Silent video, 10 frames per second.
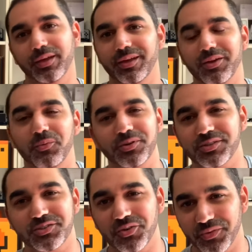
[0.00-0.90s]
It was a
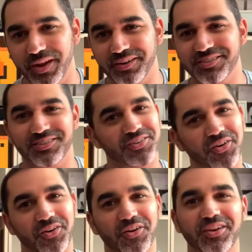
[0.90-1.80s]
Sony Ericsson, not
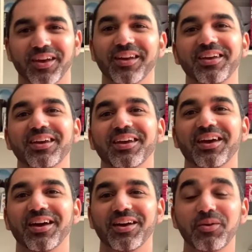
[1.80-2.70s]
a Nokia.
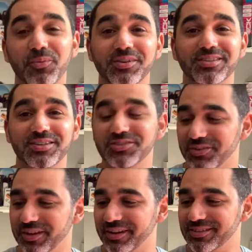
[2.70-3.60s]
Uh, it was the
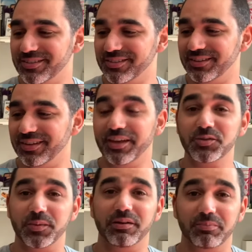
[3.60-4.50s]
Sony Ericsson
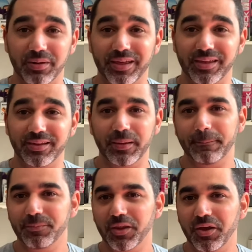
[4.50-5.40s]
Xperia Play.
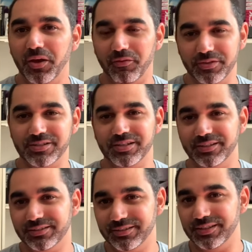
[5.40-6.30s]
Obviously,
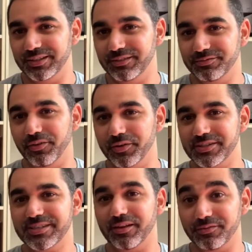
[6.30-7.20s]
the phone
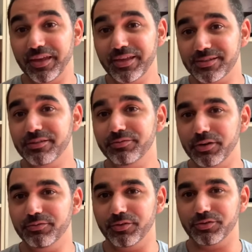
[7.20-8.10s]
itself is a
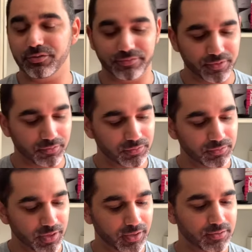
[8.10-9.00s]
fully functional phone,
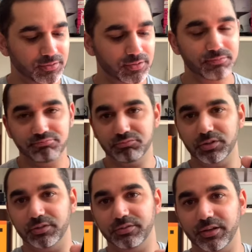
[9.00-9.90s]
and
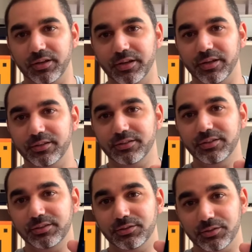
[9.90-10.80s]
well, if I click it,
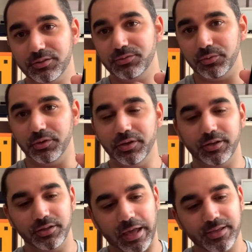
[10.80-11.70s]
it does work,
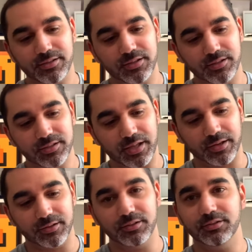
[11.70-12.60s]
and it has the
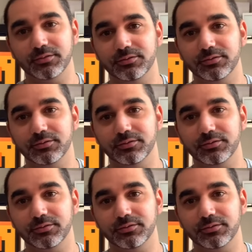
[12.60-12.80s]
standard